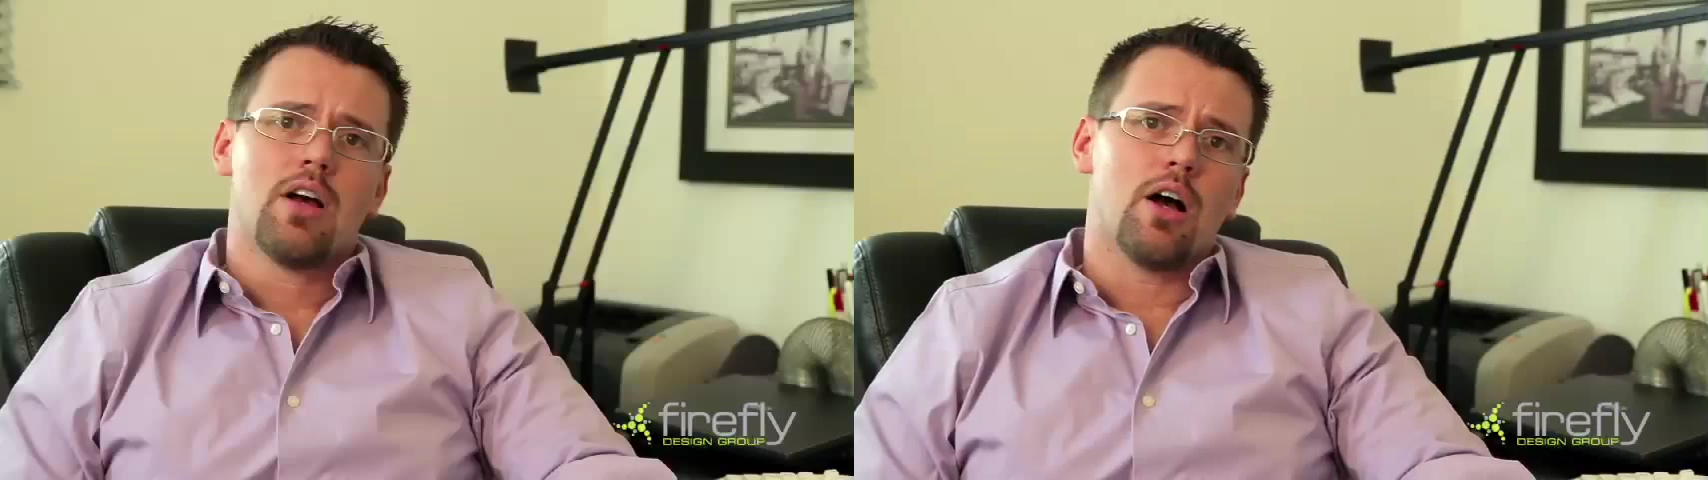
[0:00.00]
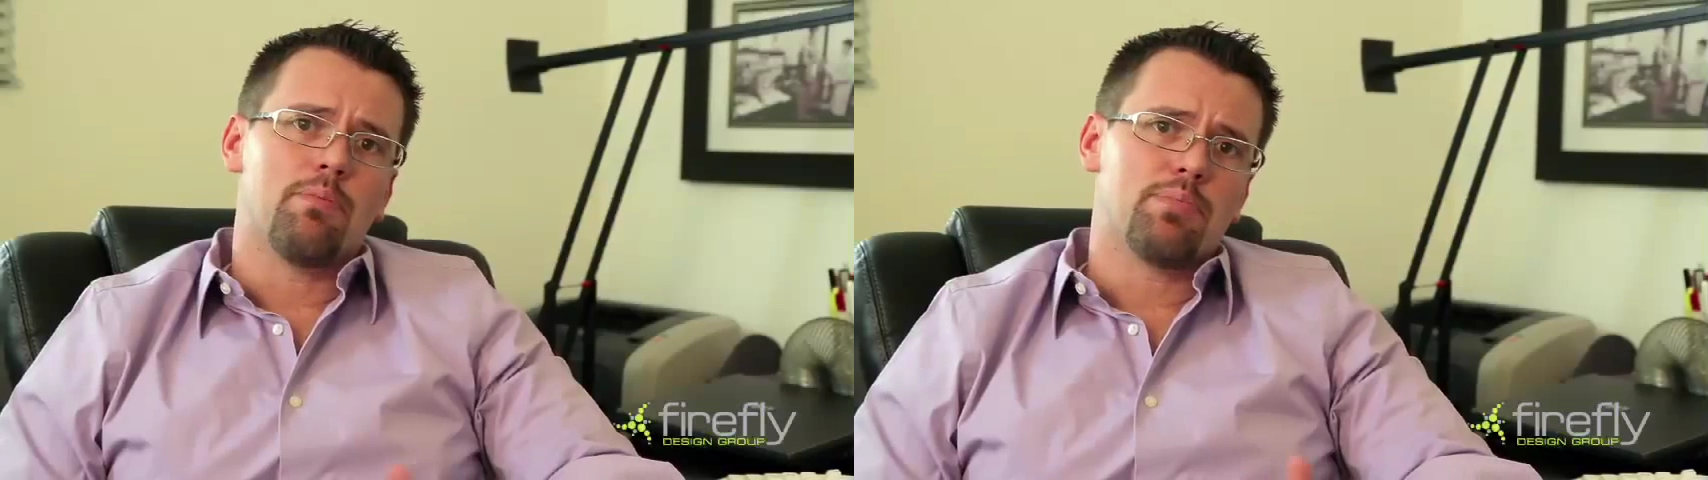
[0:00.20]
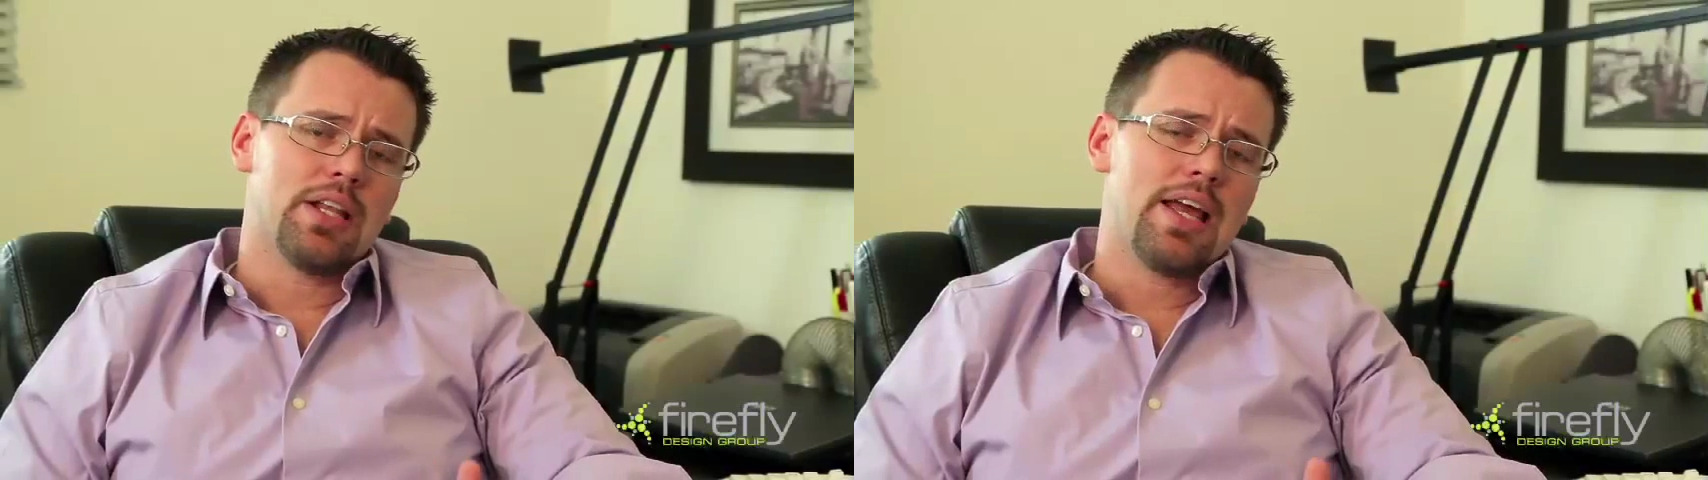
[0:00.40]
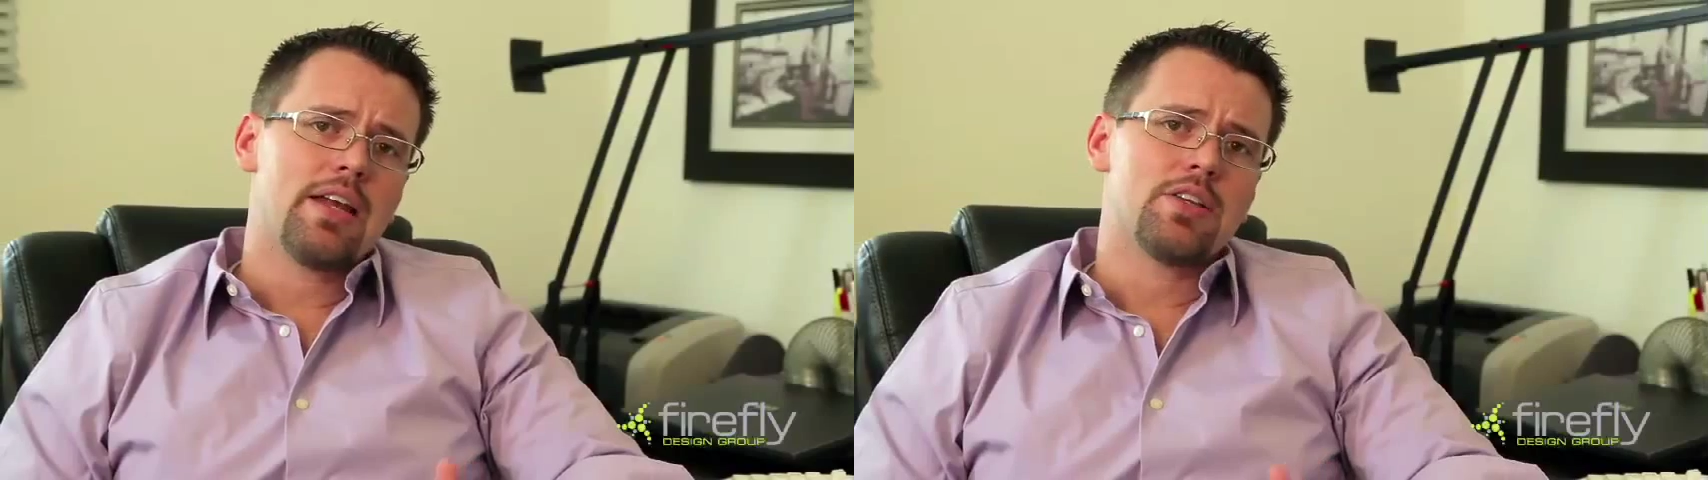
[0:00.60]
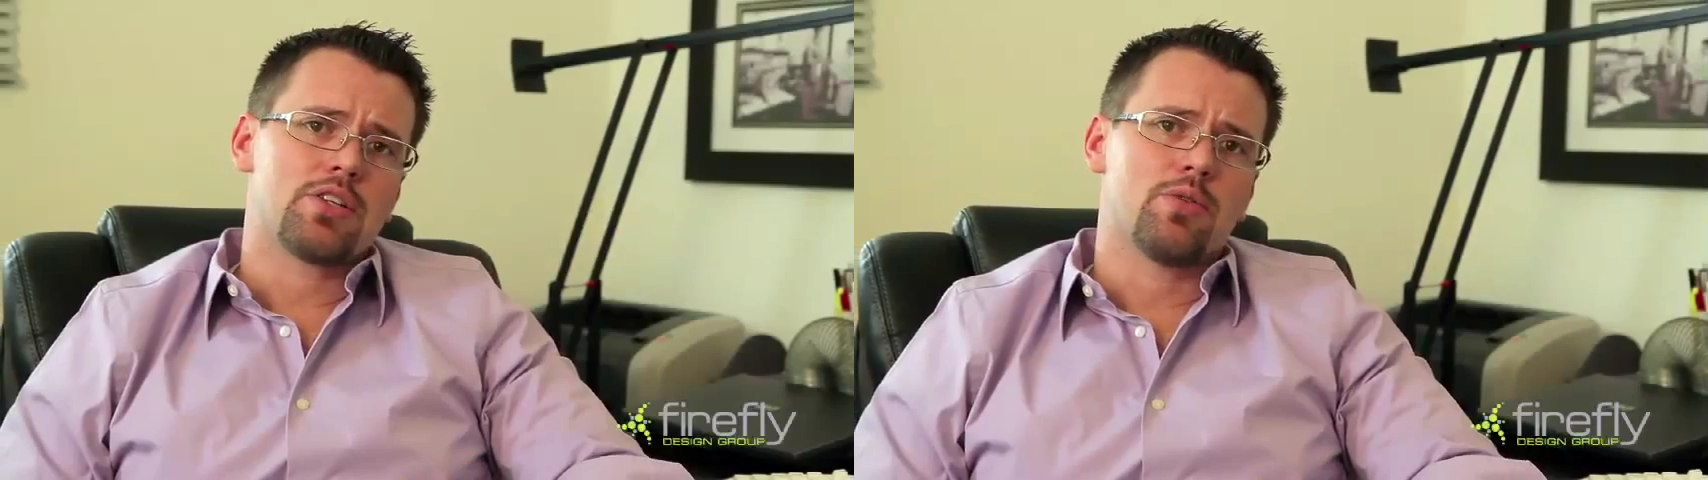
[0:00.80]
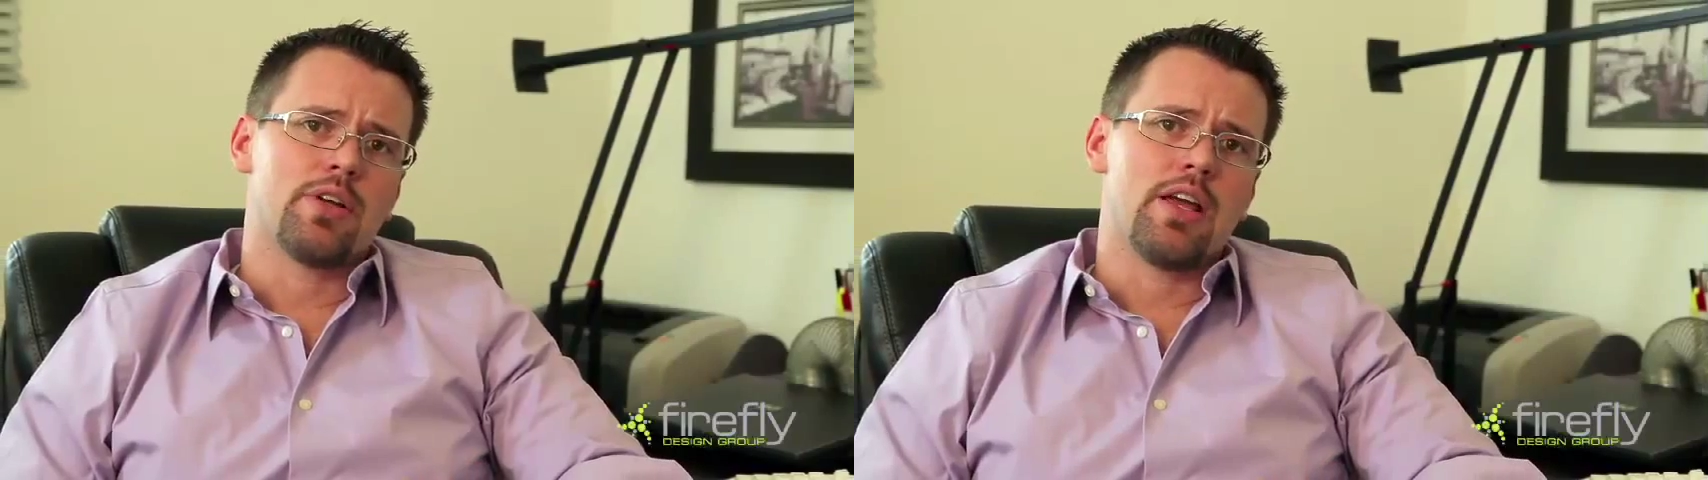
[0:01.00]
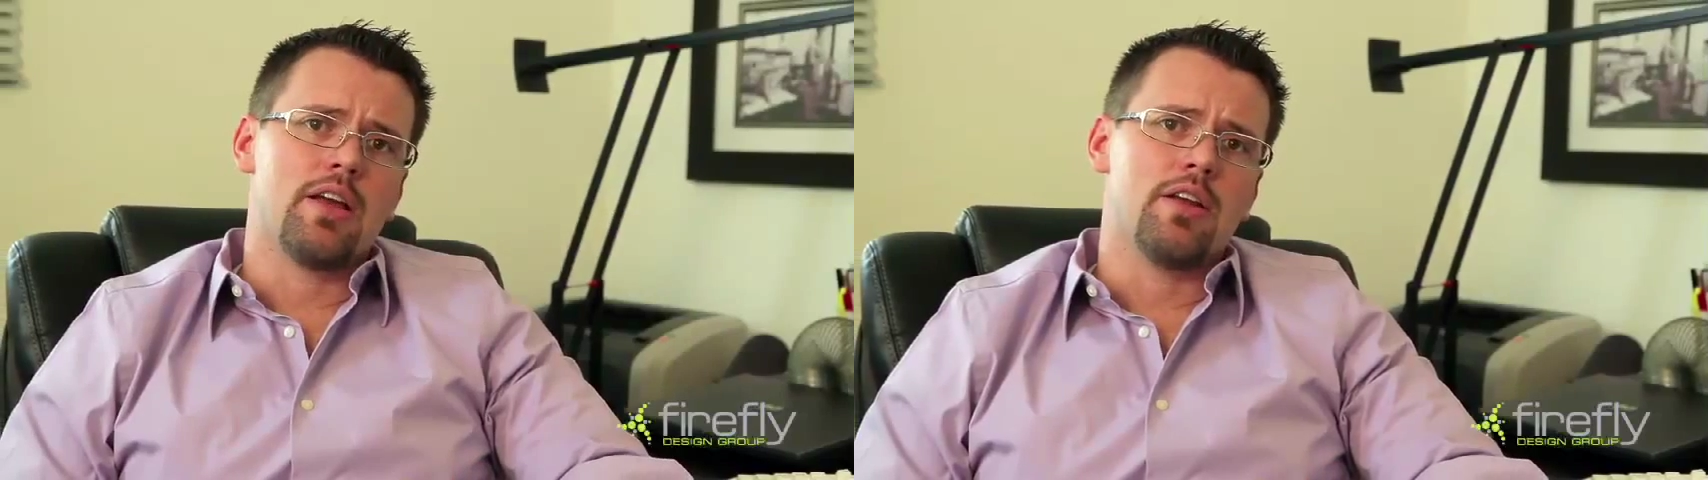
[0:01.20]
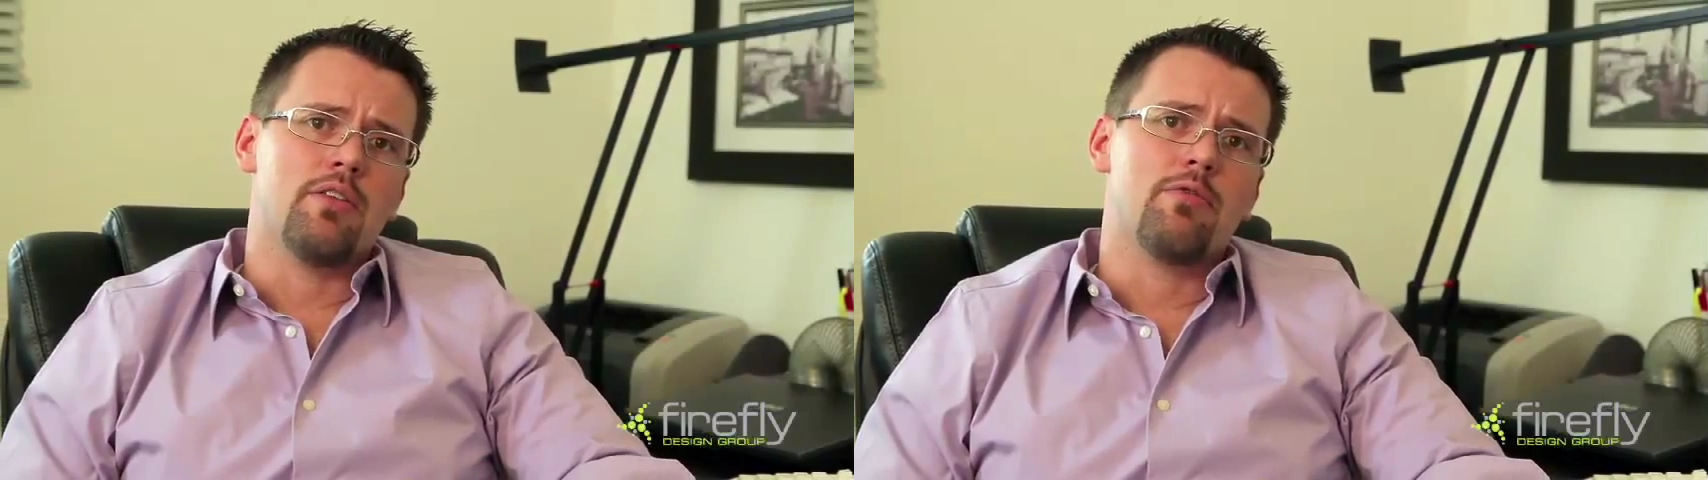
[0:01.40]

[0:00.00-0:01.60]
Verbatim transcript: A plan is created